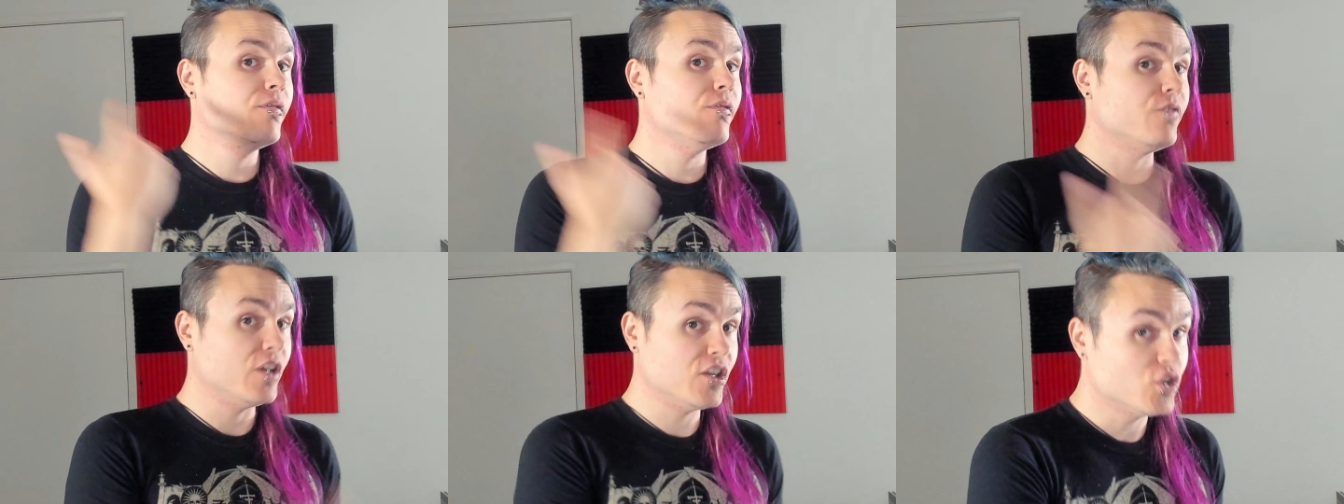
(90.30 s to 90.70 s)

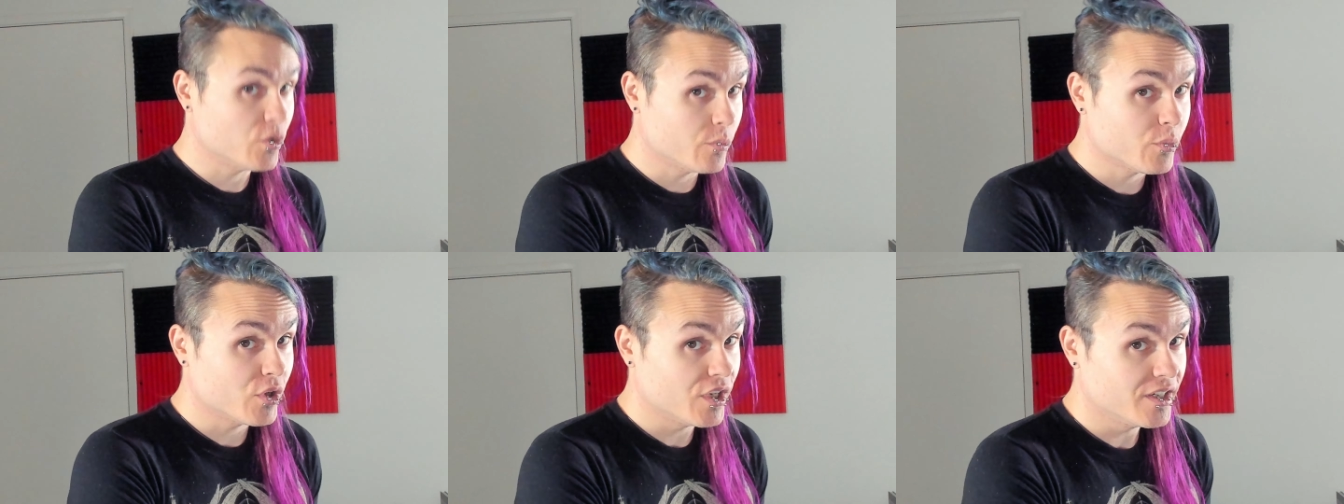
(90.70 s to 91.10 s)
fix your
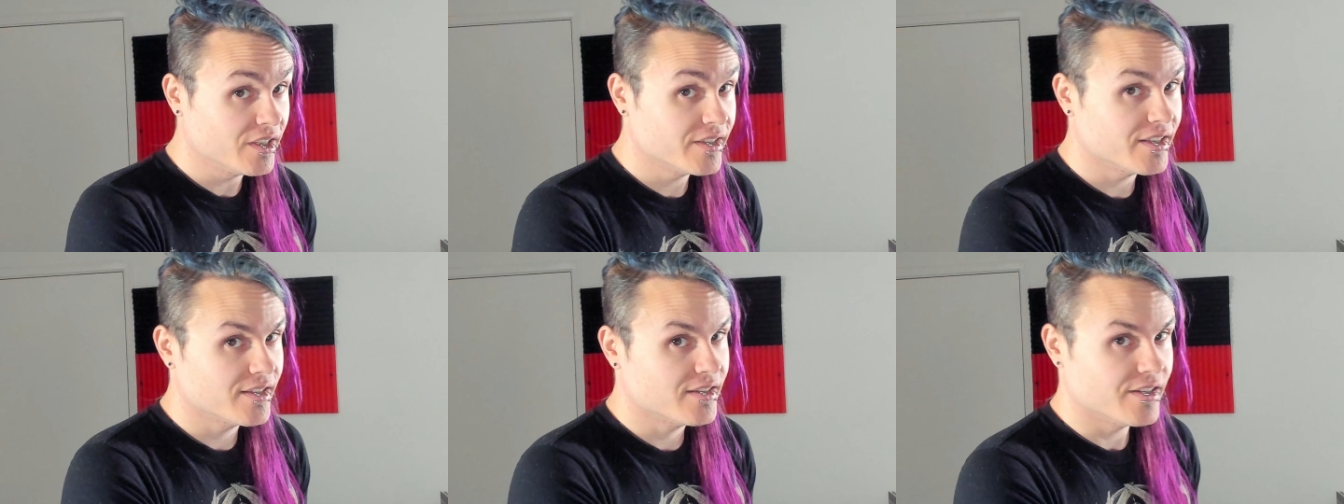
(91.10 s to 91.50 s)
pre
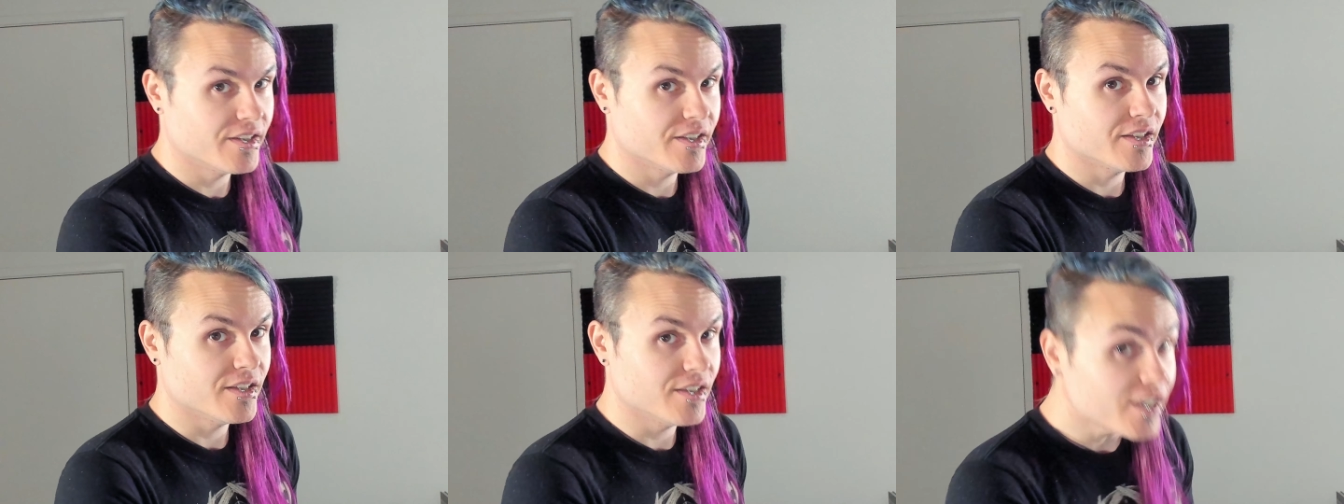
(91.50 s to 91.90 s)
existing
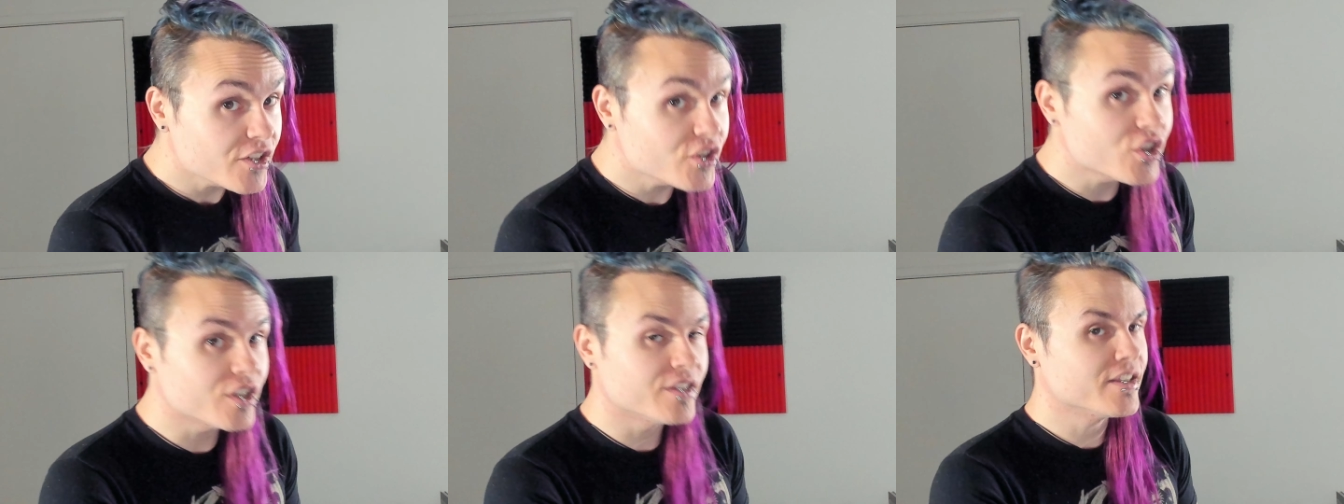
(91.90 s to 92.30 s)

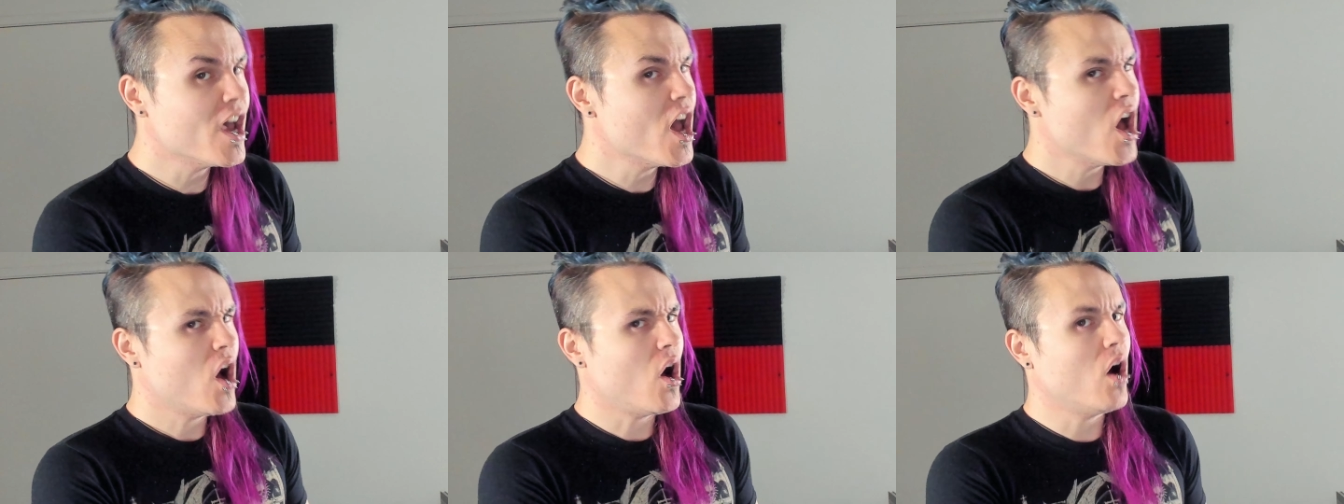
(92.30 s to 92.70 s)
conditions,
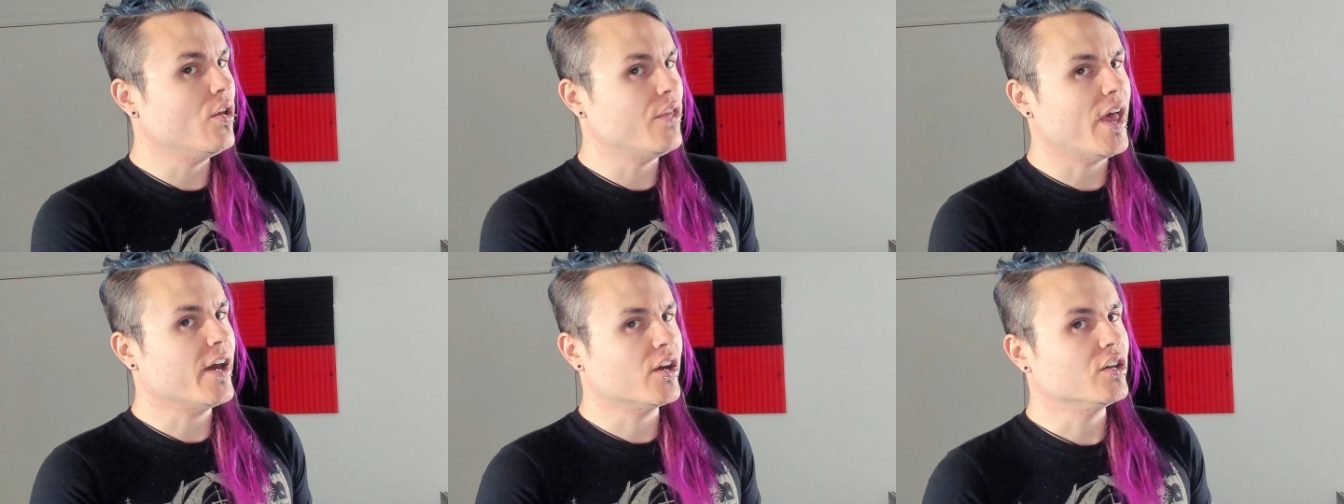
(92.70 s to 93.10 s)
all
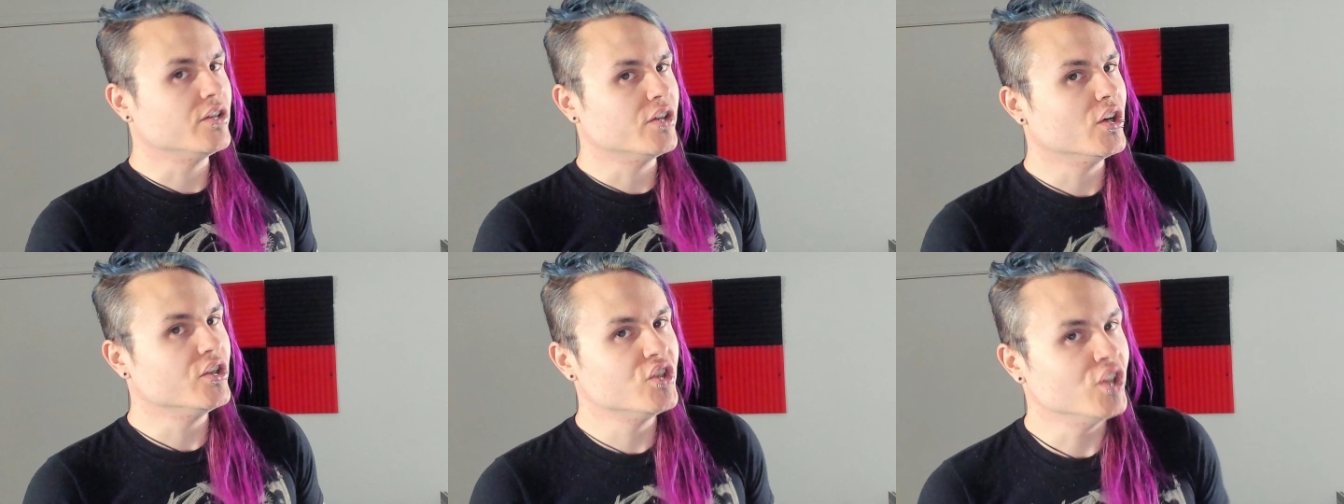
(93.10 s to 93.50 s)
that good,
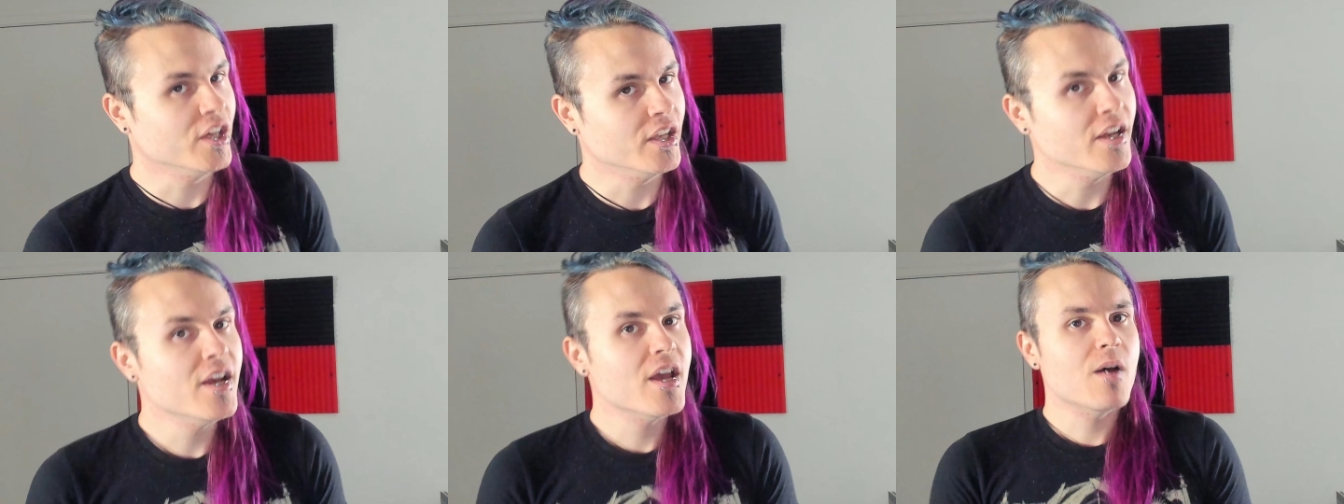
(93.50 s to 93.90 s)
good shit.